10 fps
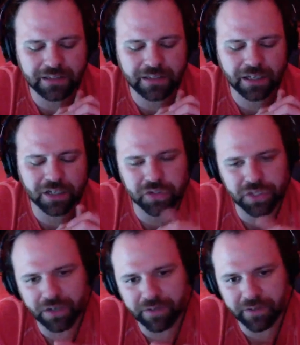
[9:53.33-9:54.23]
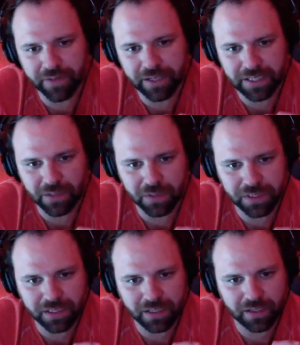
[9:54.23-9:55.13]
conservative because he wants
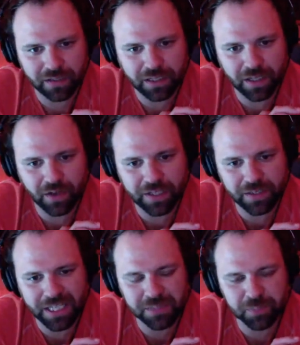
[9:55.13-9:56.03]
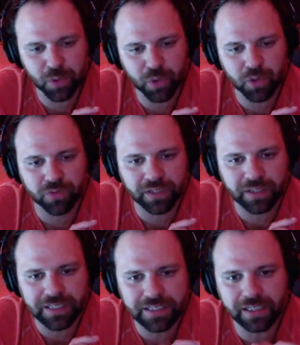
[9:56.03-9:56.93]
to, he's proven,
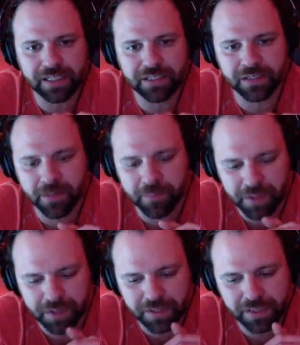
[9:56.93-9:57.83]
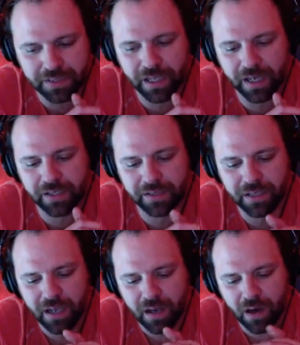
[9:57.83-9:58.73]
he's got his numbers, he's got his
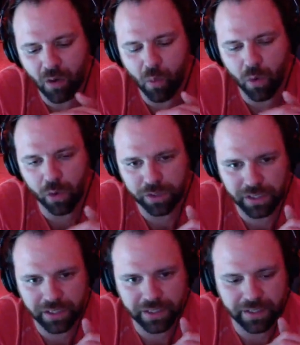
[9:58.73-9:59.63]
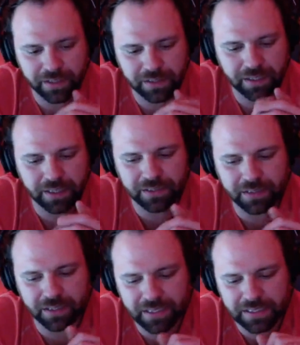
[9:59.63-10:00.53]
award list,
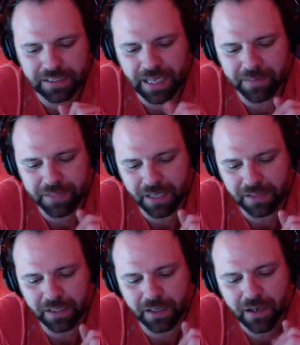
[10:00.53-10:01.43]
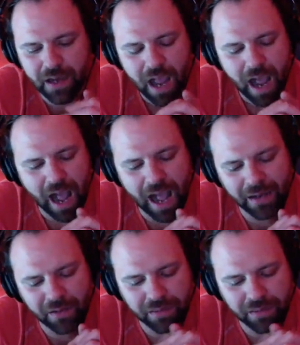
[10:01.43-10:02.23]
his name's out there. I don't